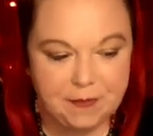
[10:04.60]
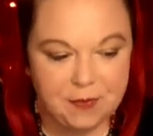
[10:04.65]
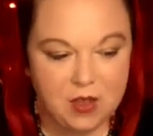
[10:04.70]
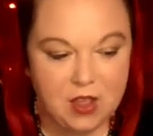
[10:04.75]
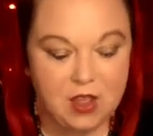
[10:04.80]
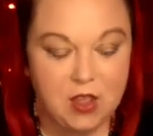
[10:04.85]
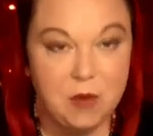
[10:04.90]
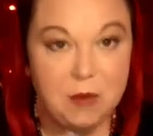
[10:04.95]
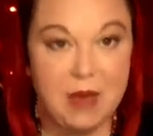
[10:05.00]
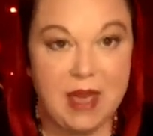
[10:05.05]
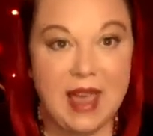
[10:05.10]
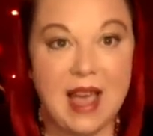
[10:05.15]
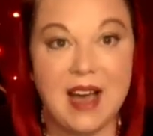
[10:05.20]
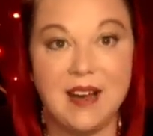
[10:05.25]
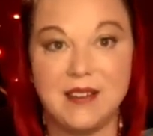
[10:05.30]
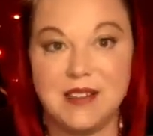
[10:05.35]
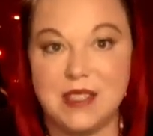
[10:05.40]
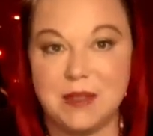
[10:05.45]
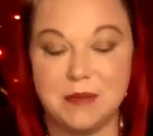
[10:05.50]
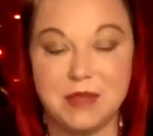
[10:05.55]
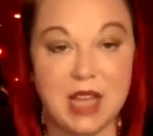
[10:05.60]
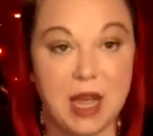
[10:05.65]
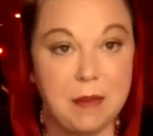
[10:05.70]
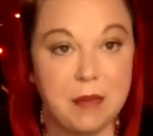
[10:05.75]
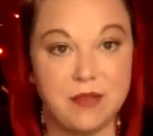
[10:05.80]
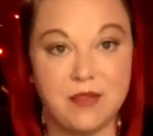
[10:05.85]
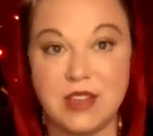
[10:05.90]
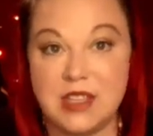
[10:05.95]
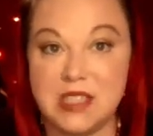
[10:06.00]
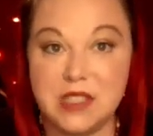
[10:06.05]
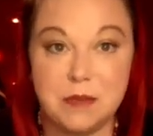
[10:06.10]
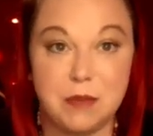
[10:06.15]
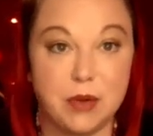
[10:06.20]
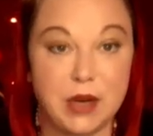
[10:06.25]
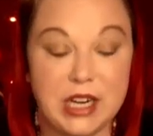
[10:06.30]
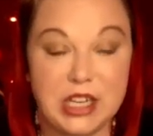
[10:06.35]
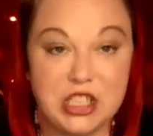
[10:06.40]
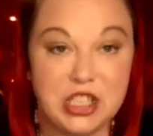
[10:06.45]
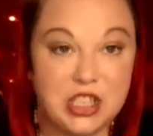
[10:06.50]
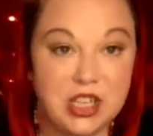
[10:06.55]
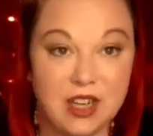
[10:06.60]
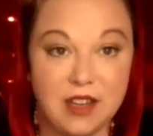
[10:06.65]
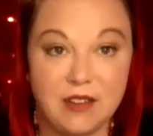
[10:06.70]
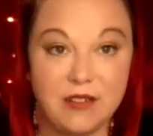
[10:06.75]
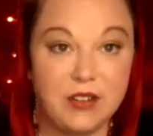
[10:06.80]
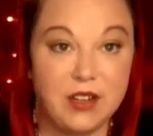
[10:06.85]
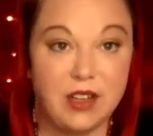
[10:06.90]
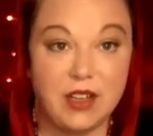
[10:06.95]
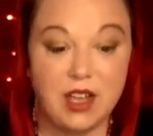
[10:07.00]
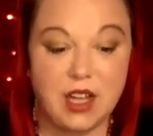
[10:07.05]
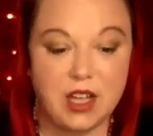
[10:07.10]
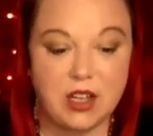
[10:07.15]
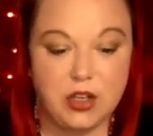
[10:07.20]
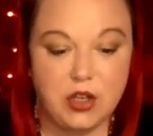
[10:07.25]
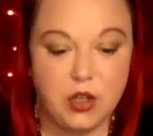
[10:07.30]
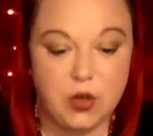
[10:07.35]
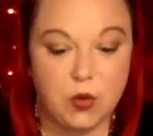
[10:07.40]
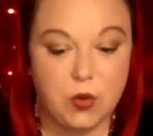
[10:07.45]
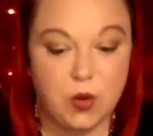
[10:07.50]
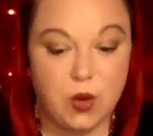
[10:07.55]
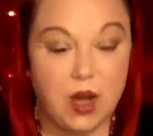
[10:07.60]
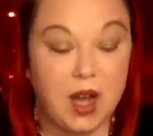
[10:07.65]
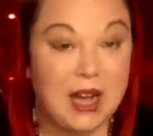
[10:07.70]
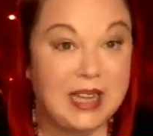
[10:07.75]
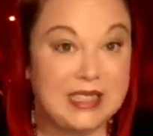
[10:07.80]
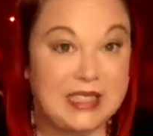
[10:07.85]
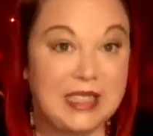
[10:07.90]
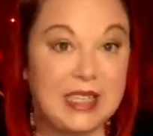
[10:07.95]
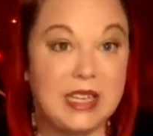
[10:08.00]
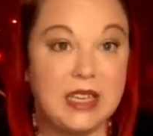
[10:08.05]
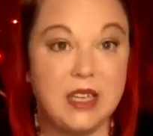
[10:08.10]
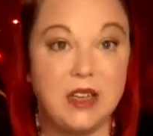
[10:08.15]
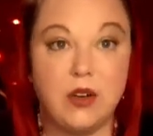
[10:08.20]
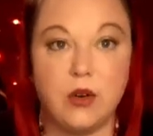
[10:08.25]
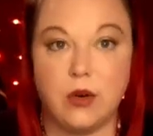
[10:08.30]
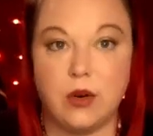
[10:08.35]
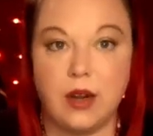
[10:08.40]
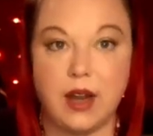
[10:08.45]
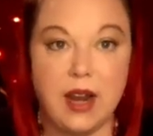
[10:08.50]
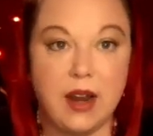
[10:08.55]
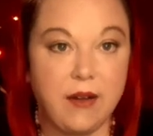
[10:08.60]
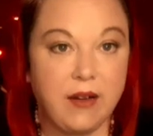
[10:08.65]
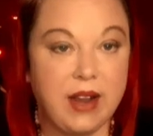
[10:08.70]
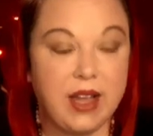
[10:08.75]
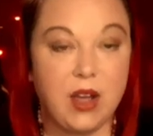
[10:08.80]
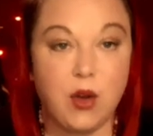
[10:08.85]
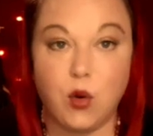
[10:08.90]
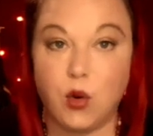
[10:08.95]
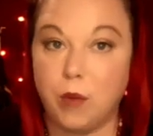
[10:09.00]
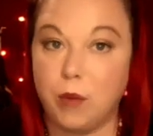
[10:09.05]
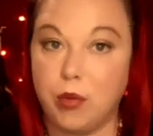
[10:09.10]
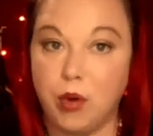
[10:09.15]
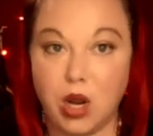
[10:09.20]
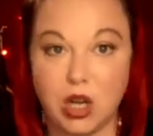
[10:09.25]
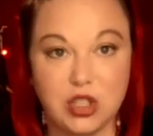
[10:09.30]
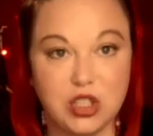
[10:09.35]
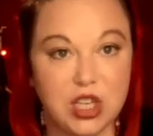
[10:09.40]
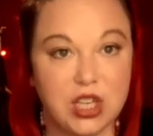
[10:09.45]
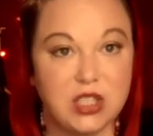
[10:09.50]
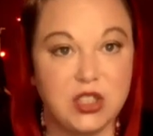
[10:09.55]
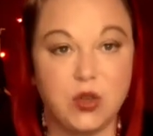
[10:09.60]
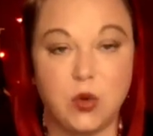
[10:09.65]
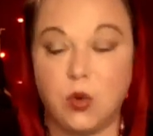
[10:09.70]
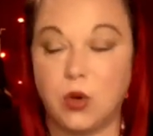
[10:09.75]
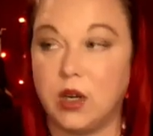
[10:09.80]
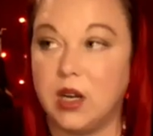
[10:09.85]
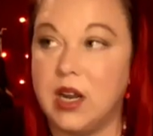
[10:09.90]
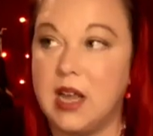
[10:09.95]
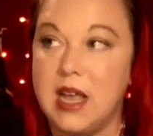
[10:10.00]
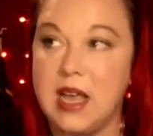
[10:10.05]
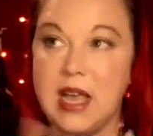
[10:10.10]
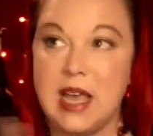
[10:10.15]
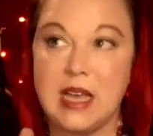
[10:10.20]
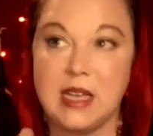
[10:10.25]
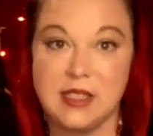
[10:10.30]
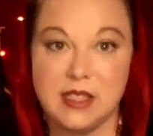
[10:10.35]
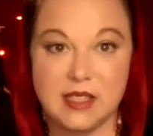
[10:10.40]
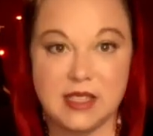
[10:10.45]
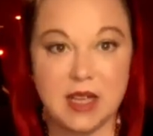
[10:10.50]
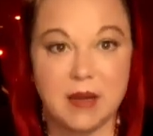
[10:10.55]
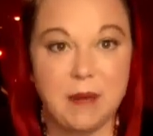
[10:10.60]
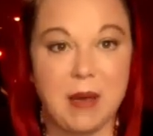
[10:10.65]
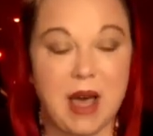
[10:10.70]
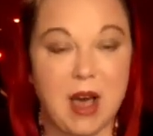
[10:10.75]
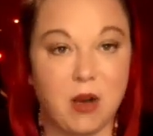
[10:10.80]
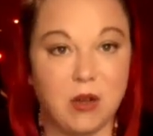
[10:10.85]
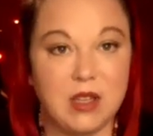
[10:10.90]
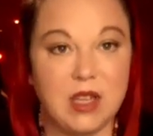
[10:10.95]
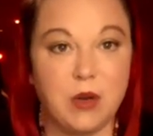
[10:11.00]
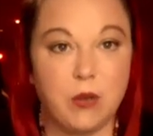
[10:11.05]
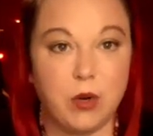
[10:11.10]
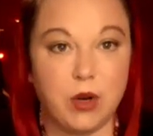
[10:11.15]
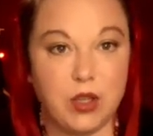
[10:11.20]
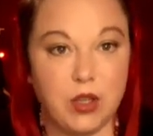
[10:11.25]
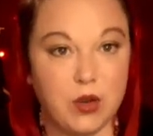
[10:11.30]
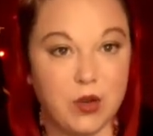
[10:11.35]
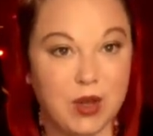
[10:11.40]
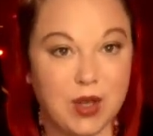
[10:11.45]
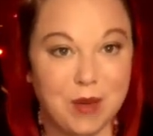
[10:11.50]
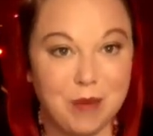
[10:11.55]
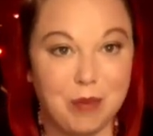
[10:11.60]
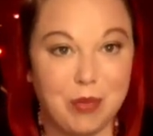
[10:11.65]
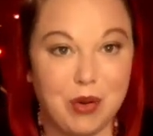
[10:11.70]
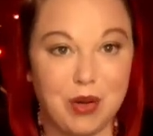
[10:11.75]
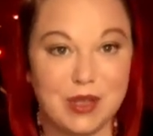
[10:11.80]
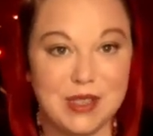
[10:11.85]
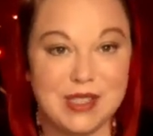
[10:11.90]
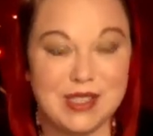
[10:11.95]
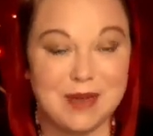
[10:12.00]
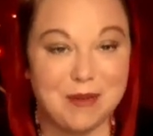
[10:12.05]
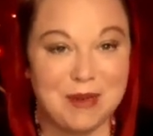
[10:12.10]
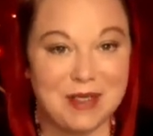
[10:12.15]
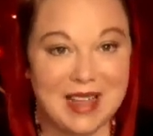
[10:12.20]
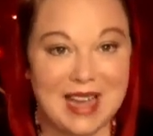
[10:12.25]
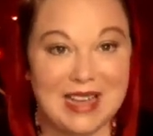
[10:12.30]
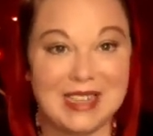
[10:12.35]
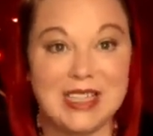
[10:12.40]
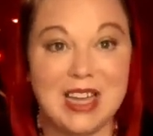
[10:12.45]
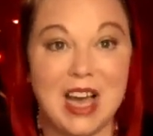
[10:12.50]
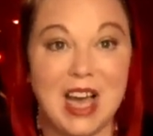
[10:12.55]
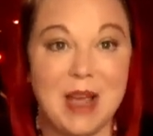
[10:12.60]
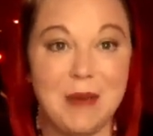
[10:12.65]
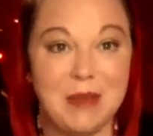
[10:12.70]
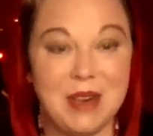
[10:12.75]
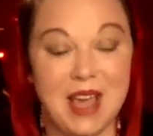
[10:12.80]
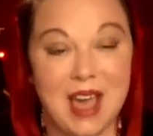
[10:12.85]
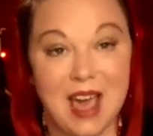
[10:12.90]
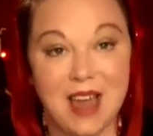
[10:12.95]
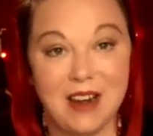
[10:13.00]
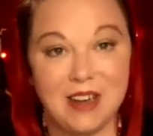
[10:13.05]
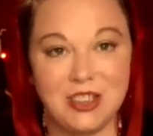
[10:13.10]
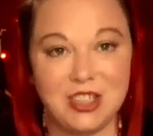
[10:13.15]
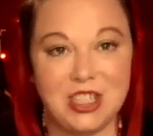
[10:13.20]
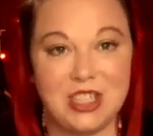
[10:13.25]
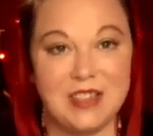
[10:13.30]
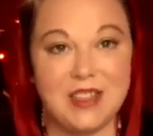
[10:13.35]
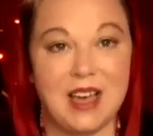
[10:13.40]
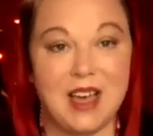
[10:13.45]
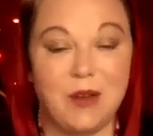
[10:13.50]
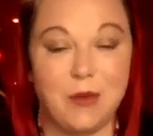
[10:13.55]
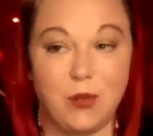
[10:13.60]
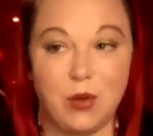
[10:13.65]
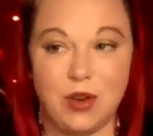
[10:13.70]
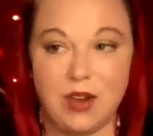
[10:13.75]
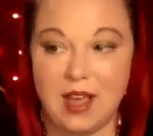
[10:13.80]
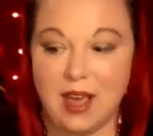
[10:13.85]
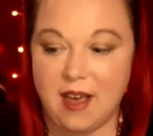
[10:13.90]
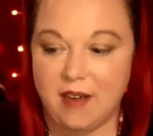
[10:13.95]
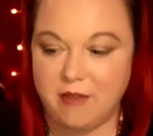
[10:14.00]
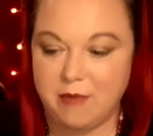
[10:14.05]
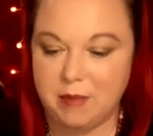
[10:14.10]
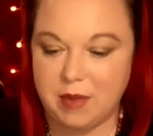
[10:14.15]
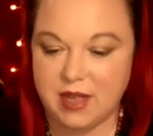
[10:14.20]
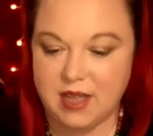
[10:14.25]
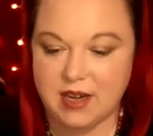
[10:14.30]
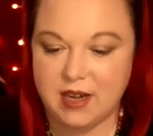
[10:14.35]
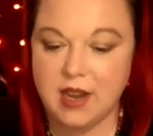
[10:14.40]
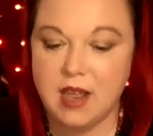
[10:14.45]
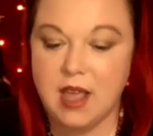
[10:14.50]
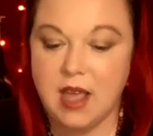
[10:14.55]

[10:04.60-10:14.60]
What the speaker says: you may have some type of inspiration of a new idea or area or project or some outlet where you can put some of that time and energy that would have been